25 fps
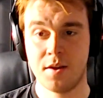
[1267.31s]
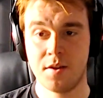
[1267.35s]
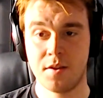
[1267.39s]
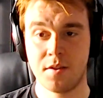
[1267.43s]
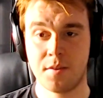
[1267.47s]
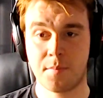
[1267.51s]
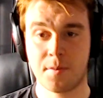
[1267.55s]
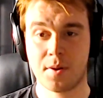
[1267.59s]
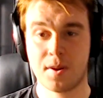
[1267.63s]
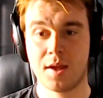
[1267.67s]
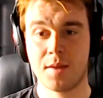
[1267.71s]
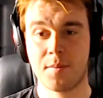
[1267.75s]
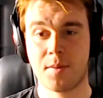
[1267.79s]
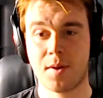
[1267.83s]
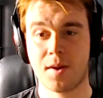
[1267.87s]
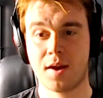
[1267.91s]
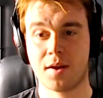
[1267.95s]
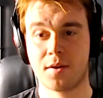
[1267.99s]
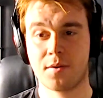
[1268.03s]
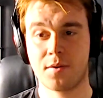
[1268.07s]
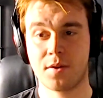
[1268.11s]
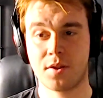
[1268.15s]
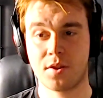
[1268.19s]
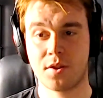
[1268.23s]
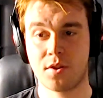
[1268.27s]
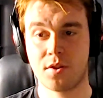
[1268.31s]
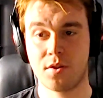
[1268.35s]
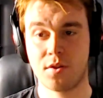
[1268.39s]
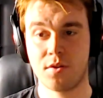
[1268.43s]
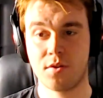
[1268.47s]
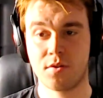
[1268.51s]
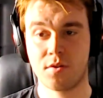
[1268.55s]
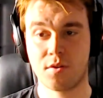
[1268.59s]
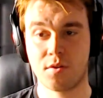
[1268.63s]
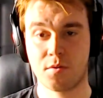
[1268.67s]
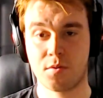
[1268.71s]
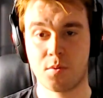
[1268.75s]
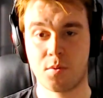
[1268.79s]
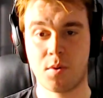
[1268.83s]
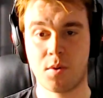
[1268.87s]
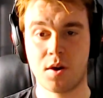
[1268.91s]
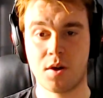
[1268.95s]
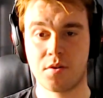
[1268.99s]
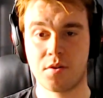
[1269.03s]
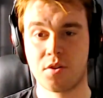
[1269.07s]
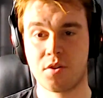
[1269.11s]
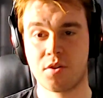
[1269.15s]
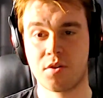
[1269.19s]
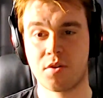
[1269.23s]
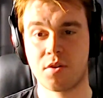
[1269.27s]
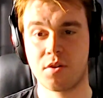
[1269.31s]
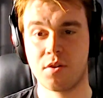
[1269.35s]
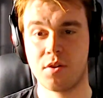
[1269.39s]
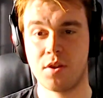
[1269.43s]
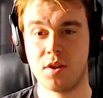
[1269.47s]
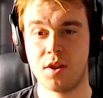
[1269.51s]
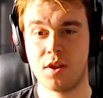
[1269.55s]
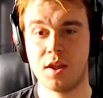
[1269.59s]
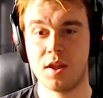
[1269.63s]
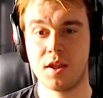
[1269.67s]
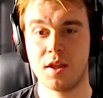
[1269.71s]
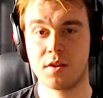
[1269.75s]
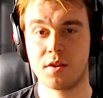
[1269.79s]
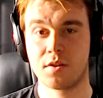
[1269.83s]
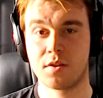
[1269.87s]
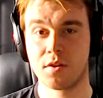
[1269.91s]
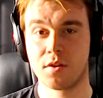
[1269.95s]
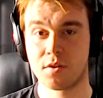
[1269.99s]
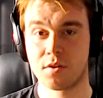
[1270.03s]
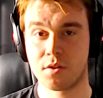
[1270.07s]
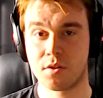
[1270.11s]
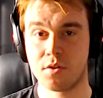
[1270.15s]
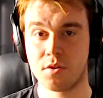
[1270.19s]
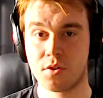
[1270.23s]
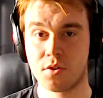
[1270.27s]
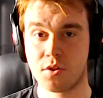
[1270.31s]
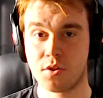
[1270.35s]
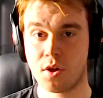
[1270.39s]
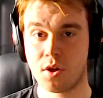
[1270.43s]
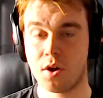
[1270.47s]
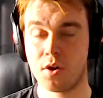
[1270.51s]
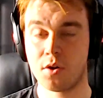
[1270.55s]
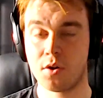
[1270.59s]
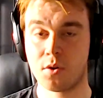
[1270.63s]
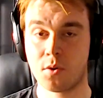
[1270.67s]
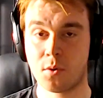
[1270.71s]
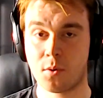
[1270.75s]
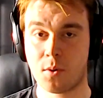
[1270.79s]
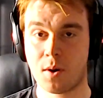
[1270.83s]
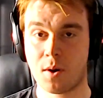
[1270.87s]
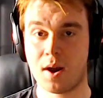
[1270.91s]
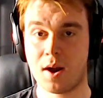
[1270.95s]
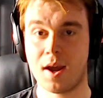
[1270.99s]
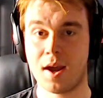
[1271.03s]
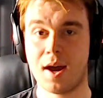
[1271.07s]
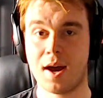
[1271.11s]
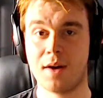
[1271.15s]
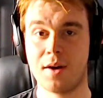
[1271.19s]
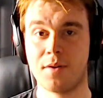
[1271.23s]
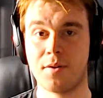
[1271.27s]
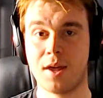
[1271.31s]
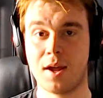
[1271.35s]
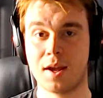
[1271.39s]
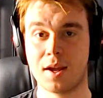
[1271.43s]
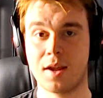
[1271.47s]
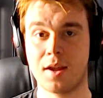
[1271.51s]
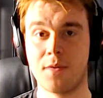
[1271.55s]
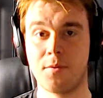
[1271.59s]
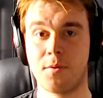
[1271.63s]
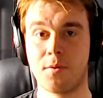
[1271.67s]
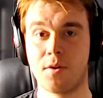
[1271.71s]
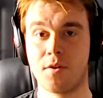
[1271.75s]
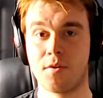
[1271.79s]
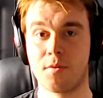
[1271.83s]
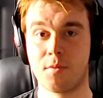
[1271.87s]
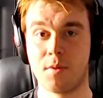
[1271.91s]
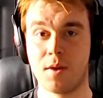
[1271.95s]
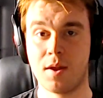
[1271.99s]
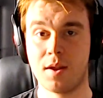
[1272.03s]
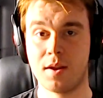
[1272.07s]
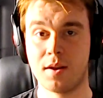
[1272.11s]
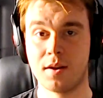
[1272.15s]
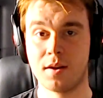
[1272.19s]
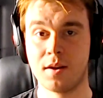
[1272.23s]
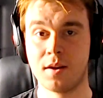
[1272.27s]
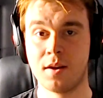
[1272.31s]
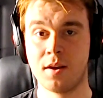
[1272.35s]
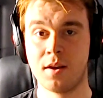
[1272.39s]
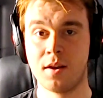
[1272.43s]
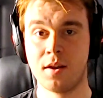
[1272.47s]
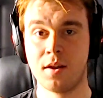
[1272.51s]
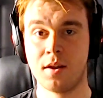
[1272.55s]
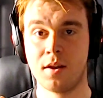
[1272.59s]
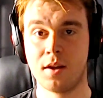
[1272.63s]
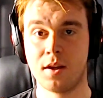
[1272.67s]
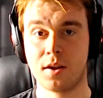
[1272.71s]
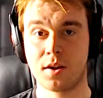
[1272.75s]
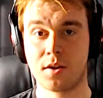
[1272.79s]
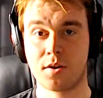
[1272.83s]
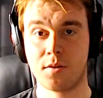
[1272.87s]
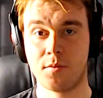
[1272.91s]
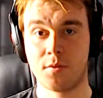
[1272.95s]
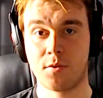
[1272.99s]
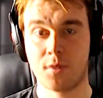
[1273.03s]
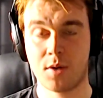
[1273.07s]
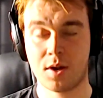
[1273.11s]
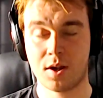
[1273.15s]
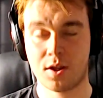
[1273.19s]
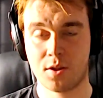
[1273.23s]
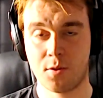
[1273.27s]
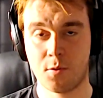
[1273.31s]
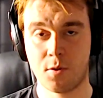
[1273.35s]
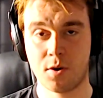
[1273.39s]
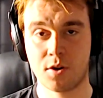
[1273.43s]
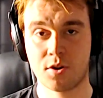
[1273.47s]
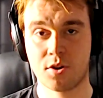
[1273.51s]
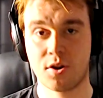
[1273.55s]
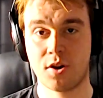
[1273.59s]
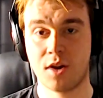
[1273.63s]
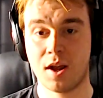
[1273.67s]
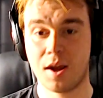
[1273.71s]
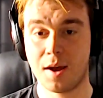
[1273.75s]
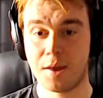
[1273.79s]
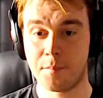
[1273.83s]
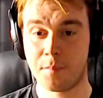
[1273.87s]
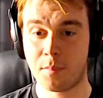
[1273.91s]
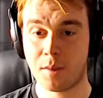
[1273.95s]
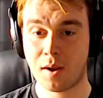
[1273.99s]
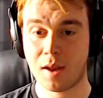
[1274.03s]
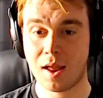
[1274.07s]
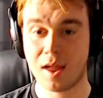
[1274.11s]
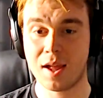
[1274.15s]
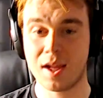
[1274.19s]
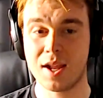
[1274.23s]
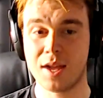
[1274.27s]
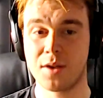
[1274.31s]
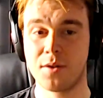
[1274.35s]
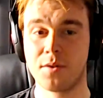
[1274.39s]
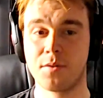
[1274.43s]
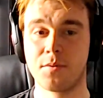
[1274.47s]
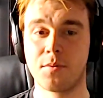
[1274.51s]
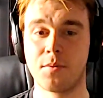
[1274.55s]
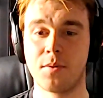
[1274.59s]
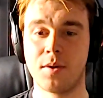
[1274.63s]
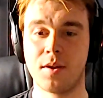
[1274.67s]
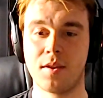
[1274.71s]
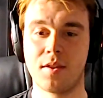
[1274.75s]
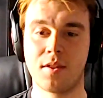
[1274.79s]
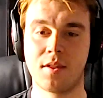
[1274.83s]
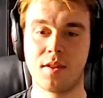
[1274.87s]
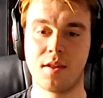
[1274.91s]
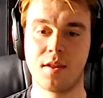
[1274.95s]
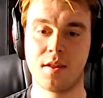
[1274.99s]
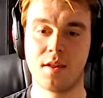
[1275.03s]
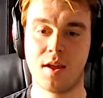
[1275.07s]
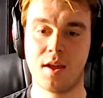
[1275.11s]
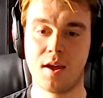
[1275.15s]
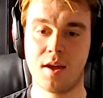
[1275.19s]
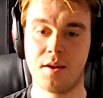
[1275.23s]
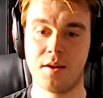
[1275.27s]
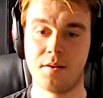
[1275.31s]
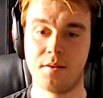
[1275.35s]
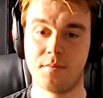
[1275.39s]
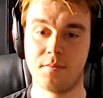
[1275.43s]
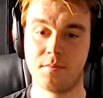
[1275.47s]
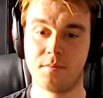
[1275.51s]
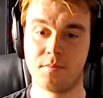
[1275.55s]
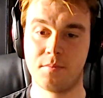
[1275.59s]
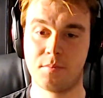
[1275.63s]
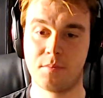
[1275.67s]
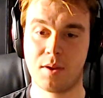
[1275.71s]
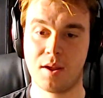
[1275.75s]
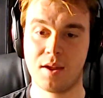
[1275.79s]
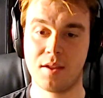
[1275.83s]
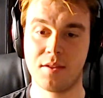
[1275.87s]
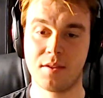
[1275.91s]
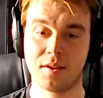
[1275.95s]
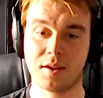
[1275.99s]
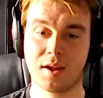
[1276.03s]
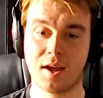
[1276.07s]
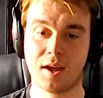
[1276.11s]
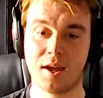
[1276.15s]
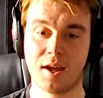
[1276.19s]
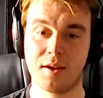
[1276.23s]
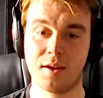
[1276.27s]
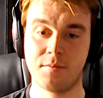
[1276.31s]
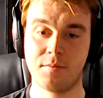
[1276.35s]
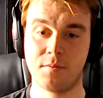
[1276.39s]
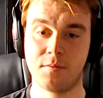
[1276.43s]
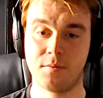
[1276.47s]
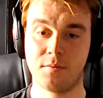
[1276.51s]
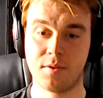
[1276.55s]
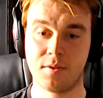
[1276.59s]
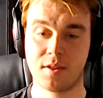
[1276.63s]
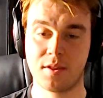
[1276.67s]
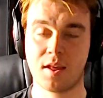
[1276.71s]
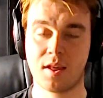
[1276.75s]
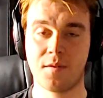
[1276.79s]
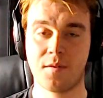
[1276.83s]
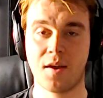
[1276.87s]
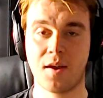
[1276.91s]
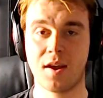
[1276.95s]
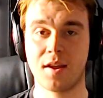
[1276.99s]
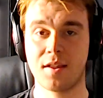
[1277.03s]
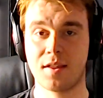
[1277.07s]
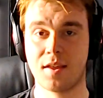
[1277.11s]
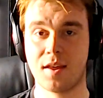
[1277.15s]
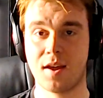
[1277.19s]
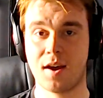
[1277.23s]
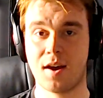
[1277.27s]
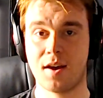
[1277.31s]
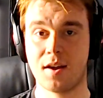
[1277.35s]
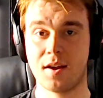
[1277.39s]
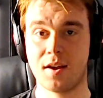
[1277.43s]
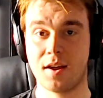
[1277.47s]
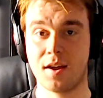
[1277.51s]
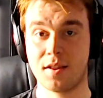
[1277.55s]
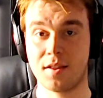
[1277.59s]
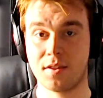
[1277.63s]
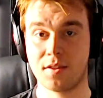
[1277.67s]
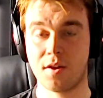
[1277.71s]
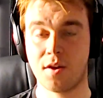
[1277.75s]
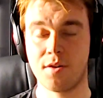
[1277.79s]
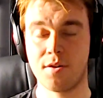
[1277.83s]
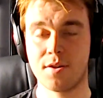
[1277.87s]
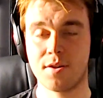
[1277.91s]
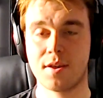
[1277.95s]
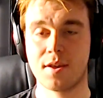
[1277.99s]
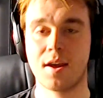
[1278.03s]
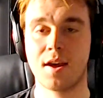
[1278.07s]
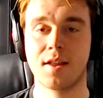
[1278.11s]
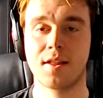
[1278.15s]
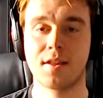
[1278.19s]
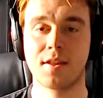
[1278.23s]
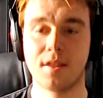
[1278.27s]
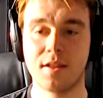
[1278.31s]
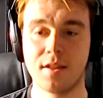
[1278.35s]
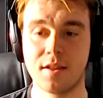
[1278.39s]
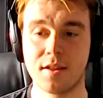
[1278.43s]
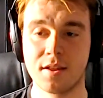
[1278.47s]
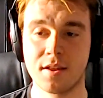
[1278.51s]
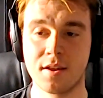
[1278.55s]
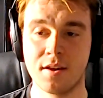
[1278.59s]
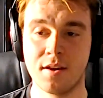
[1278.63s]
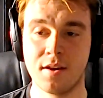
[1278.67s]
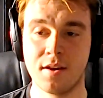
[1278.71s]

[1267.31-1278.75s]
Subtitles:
The playback which you just watched doesn't show quite how laggy it was when it comes to actually watching it and playing the game with the 780 Ti at those settings.